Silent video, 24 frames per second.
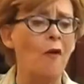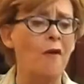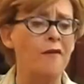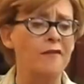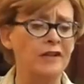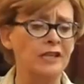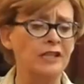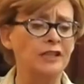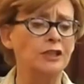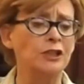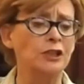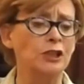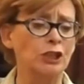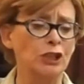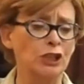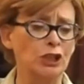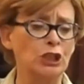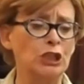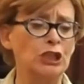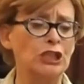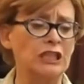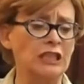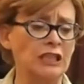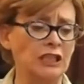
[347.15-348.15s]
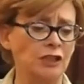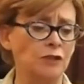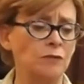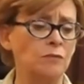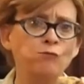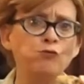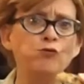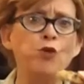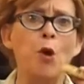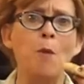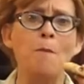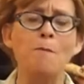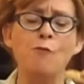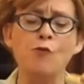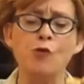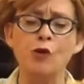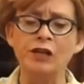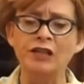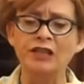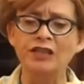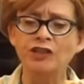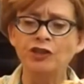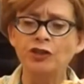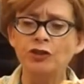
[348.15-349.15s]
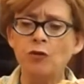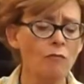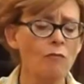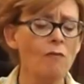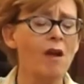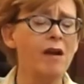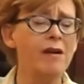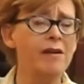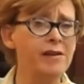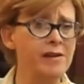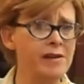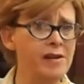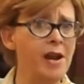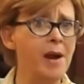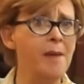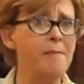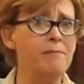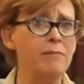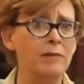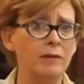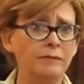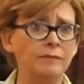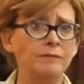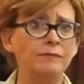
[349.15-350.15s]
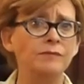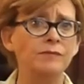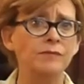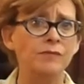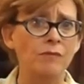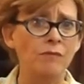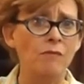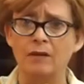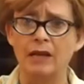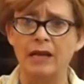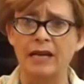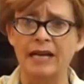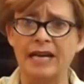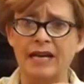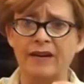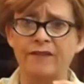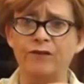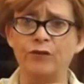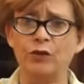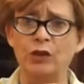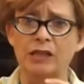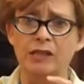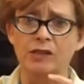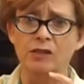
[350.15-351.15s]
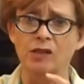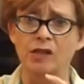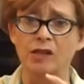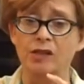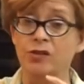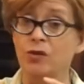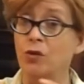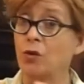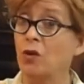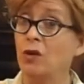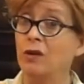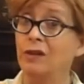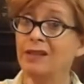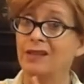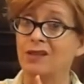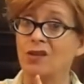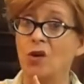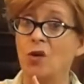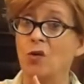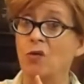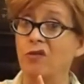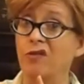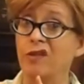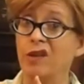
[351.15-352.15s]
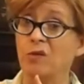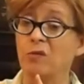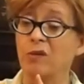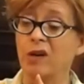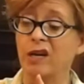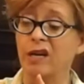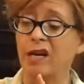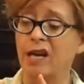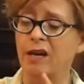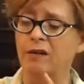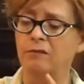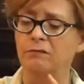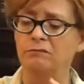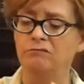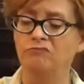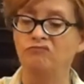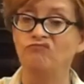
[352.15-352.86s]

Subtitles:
these are good cookies. They're moist. Yep. I gotta freeze these or I'll eat the whole thing right now.